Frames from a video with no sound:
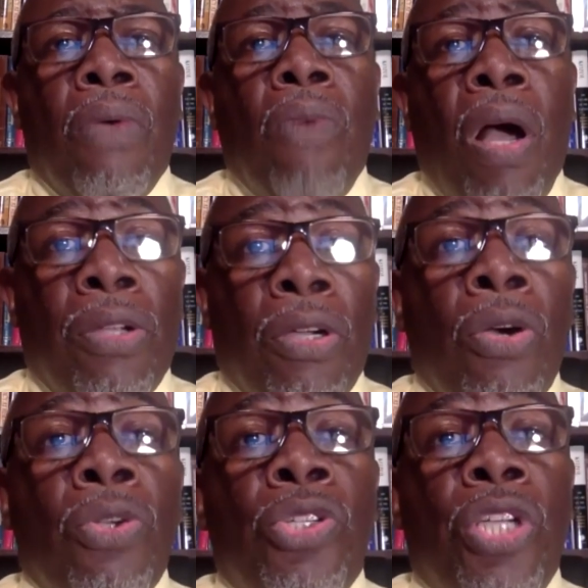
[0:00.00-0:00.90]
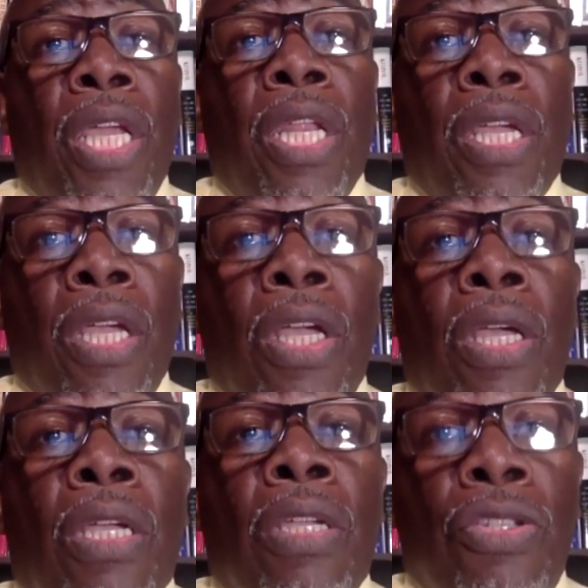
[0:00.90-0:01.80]
while negotiating
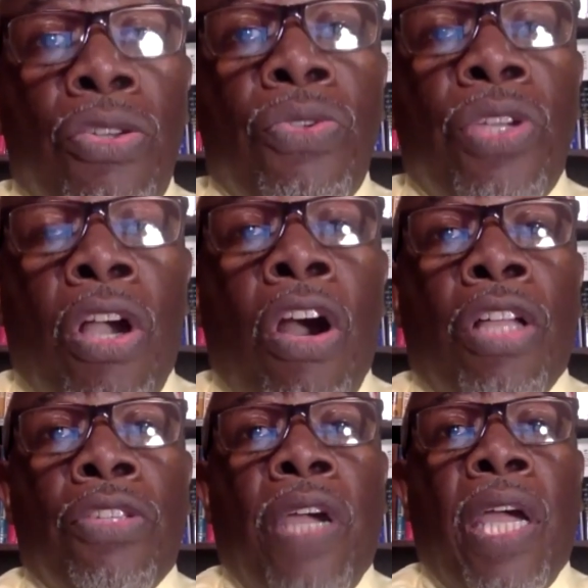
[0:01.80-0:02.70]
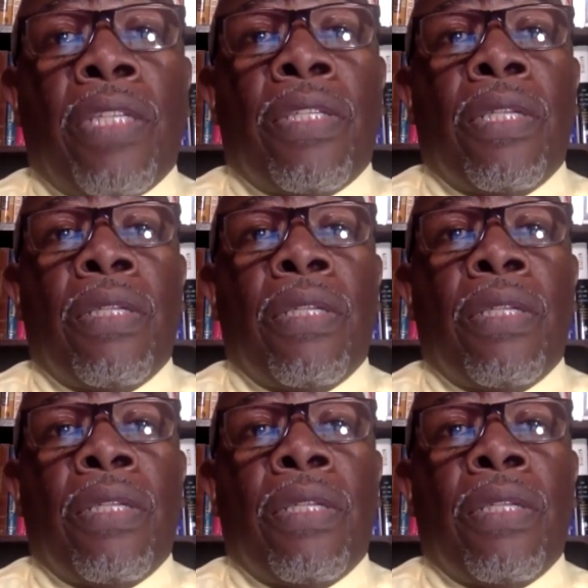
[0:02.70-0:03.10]
union contracts.